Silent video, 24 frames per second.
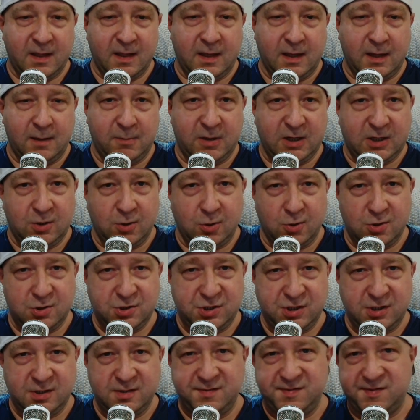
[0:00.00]
Am I
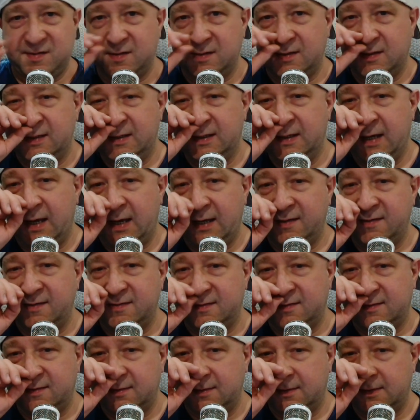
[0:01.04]
cautious?
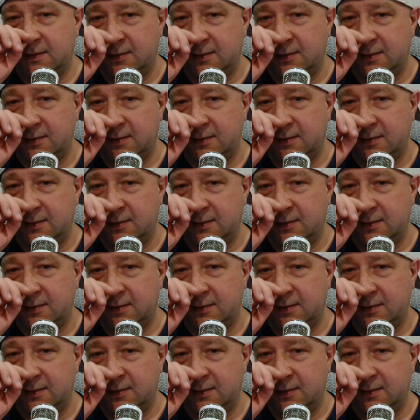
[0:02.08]
Yes.